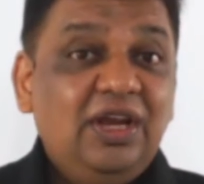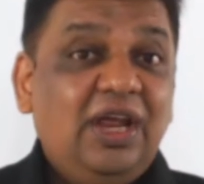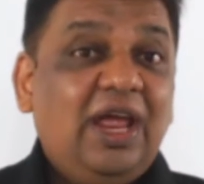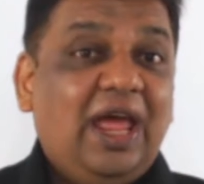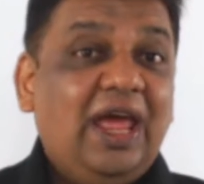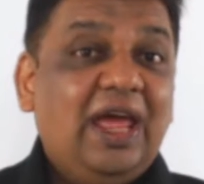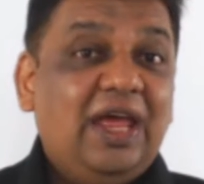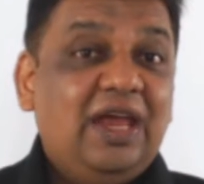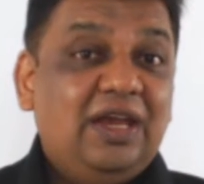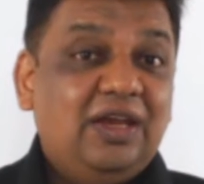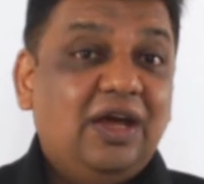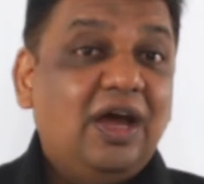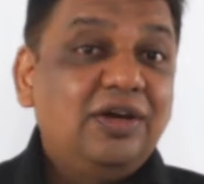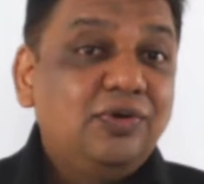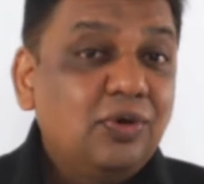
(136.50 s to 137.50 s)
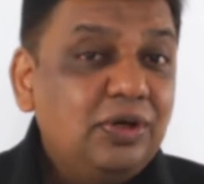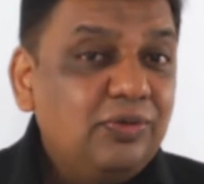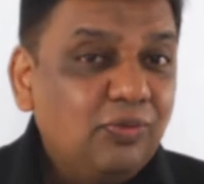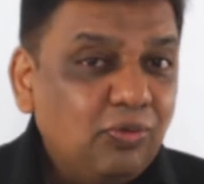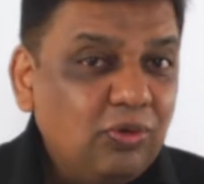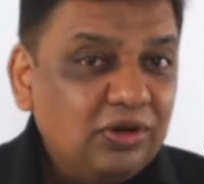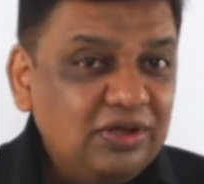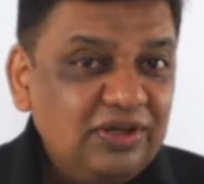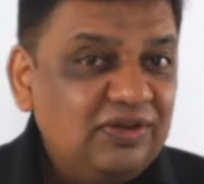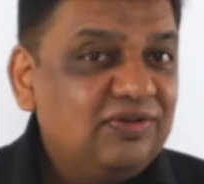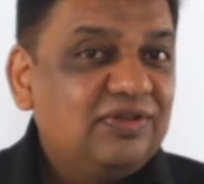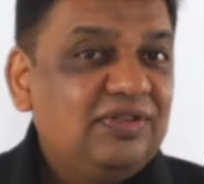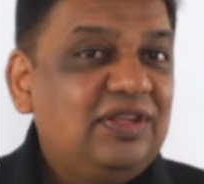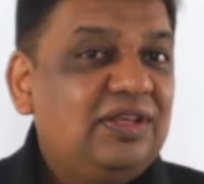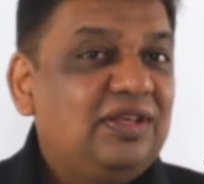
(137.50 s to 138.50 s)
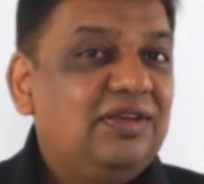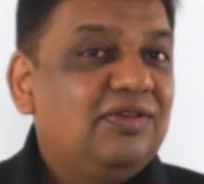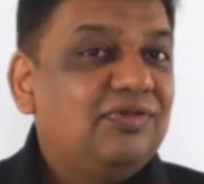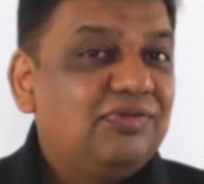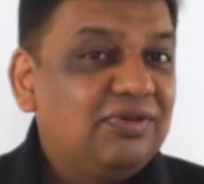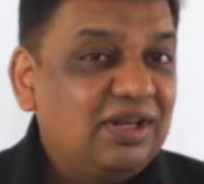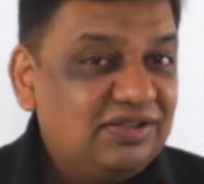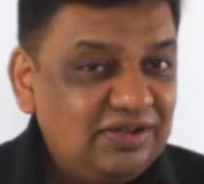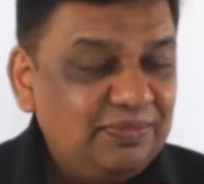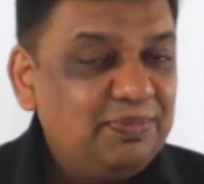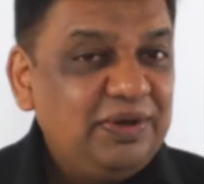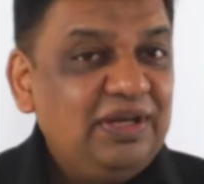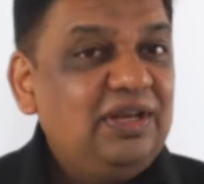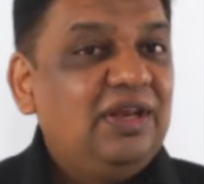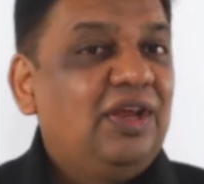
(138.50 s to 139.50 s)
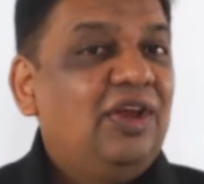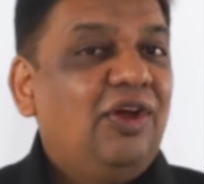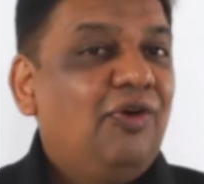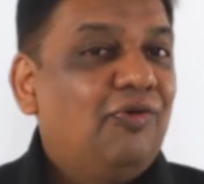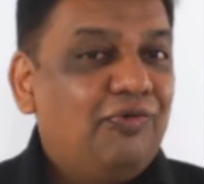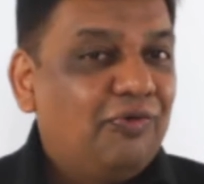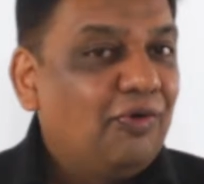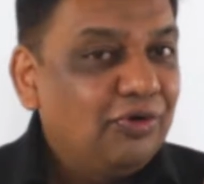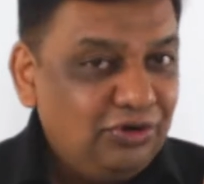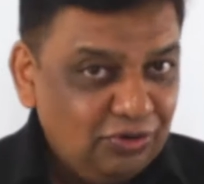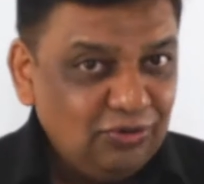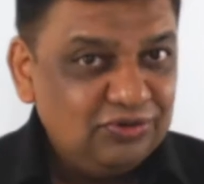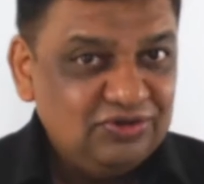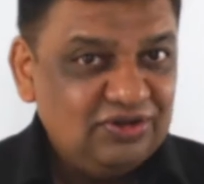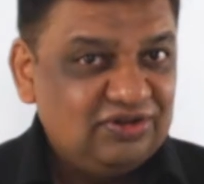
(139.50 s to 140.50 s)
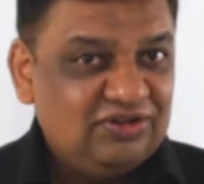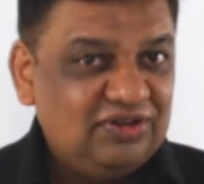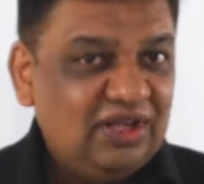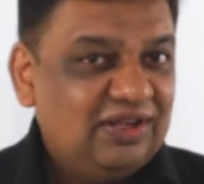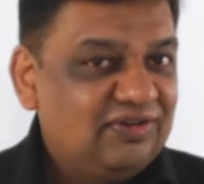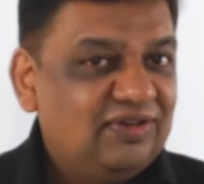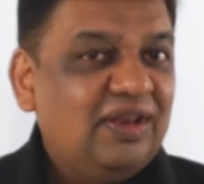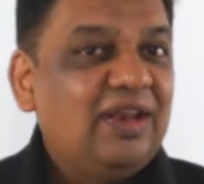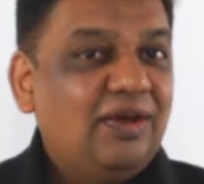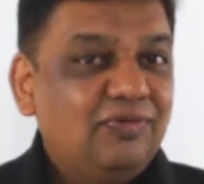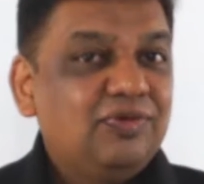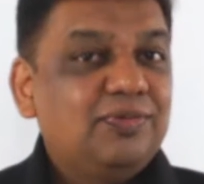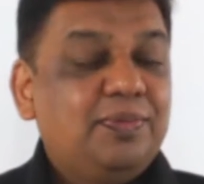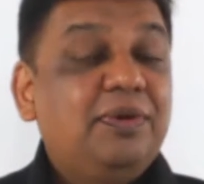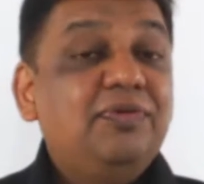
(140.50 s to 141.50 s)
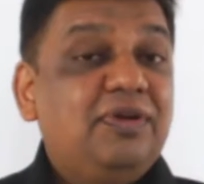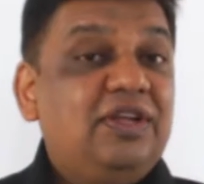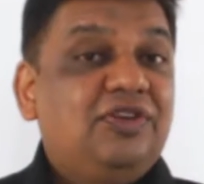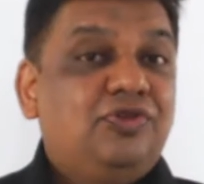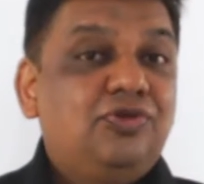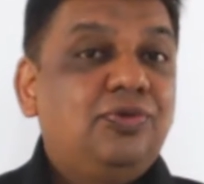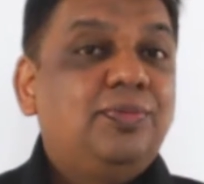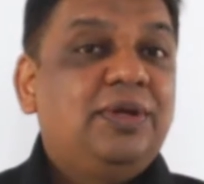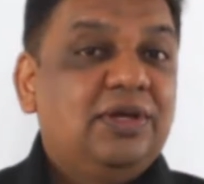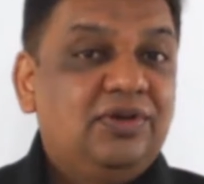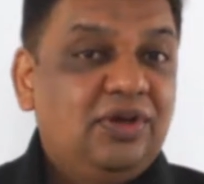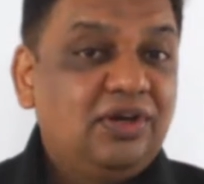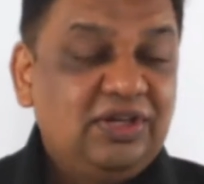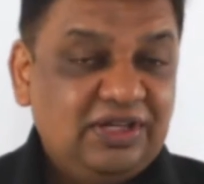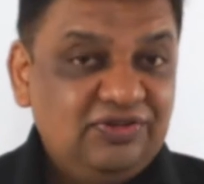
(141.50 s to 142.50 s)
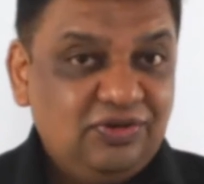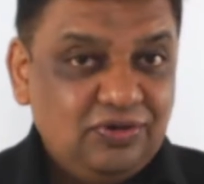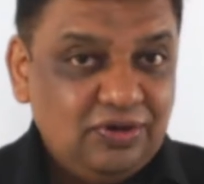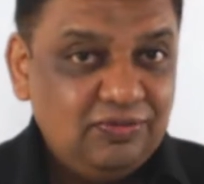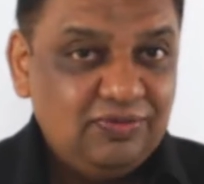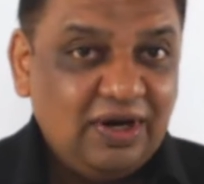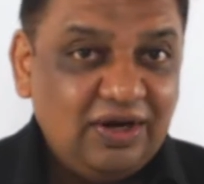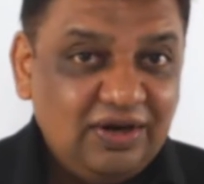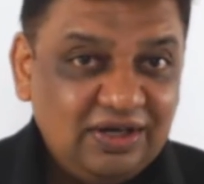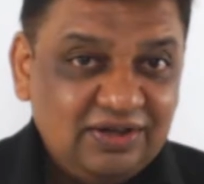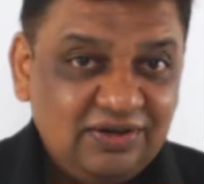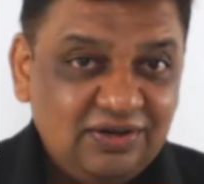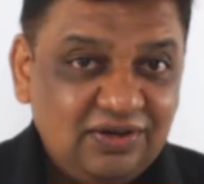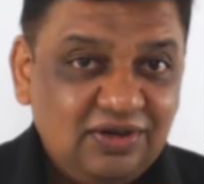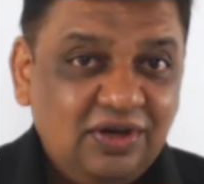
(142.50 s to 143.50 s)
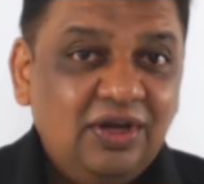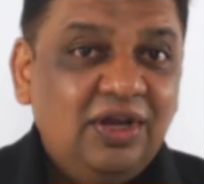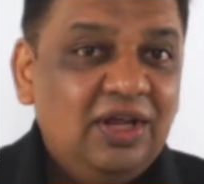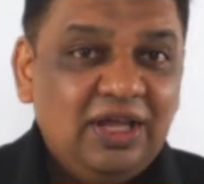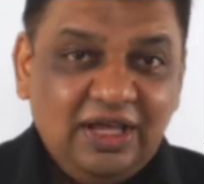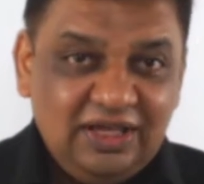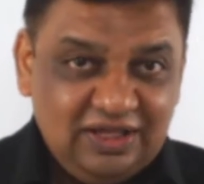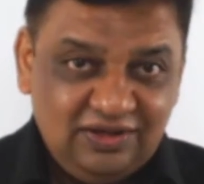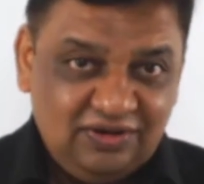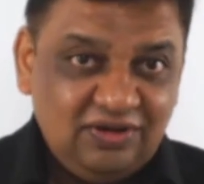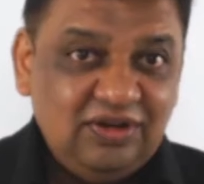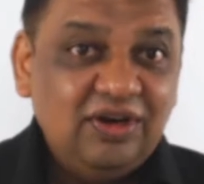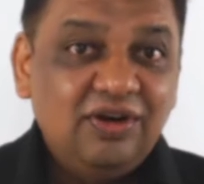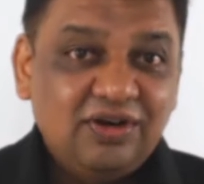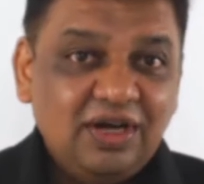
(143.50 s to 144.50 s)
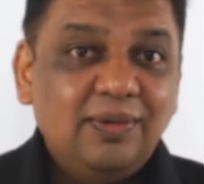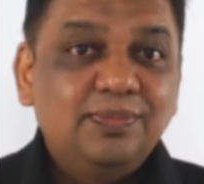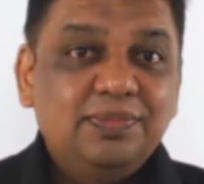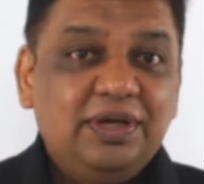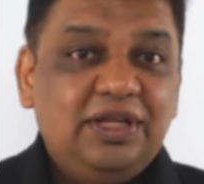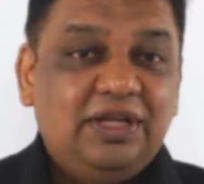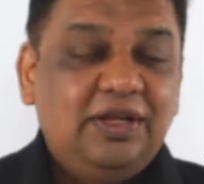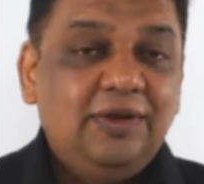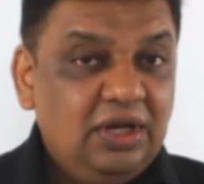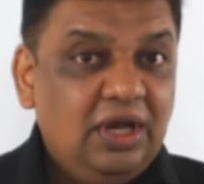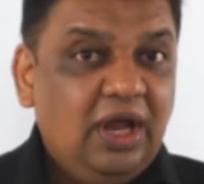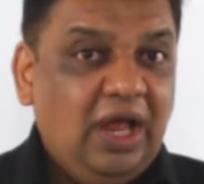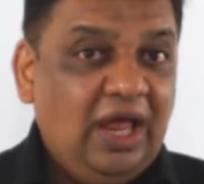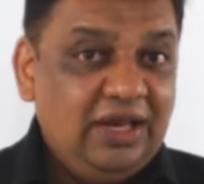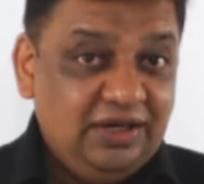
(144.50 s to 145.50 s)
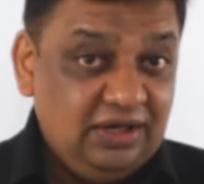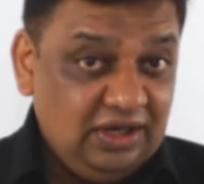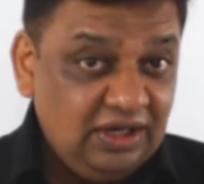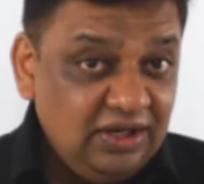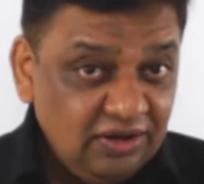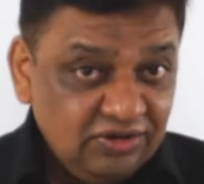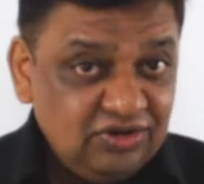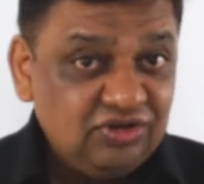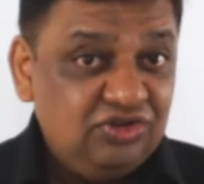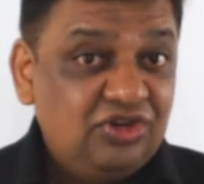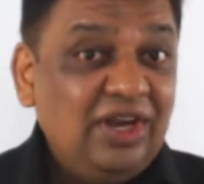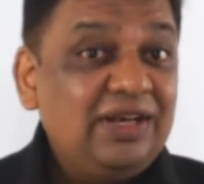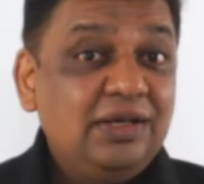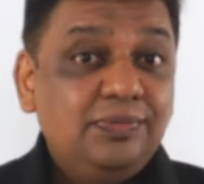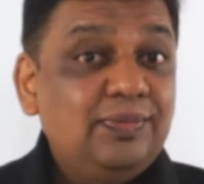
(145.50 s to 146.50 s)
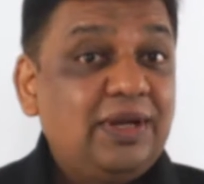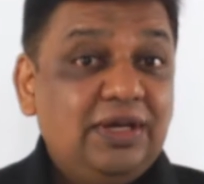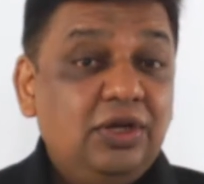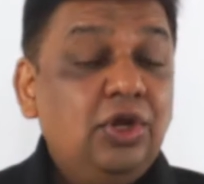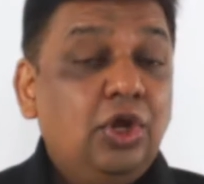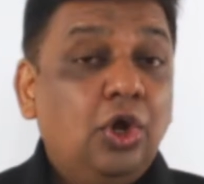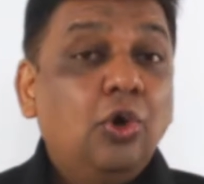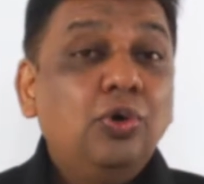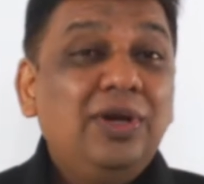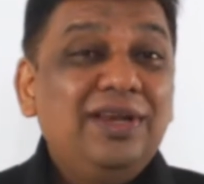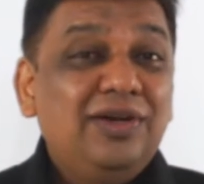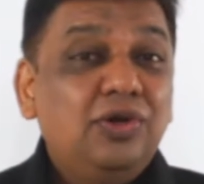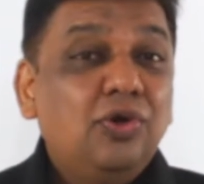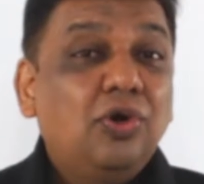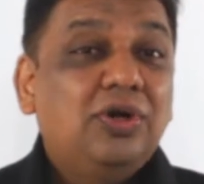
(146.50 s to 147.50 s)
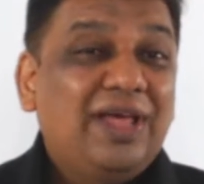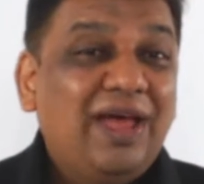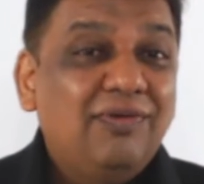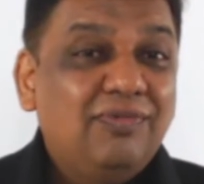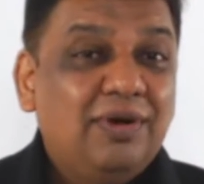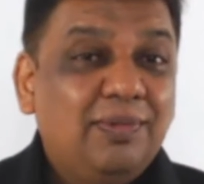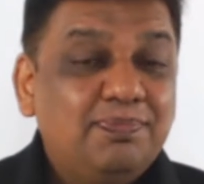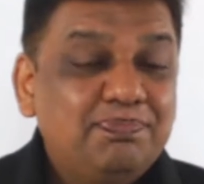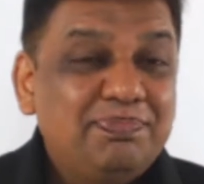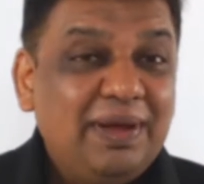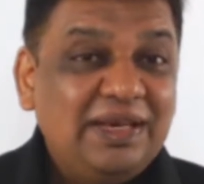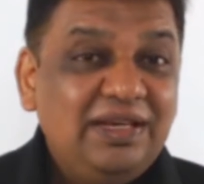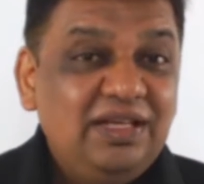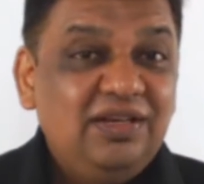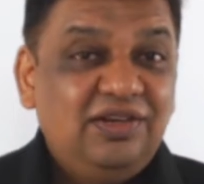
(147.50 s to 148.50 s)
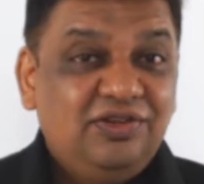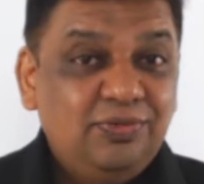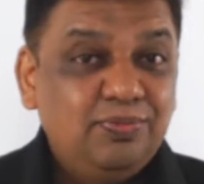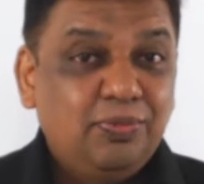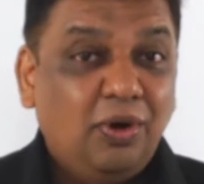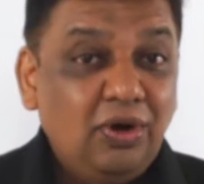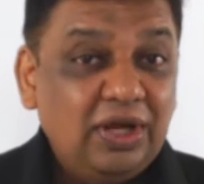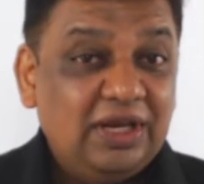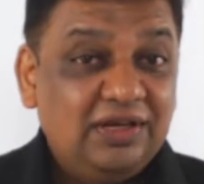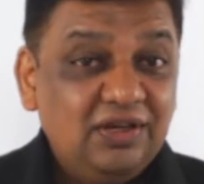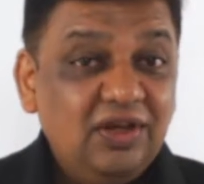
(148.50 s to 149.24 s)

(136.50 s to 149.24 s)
and I told him, what is the recipe for your success? And I was privileged to be a non-executive director in their company. And here's a gentleman who did not have a penny in his pocket.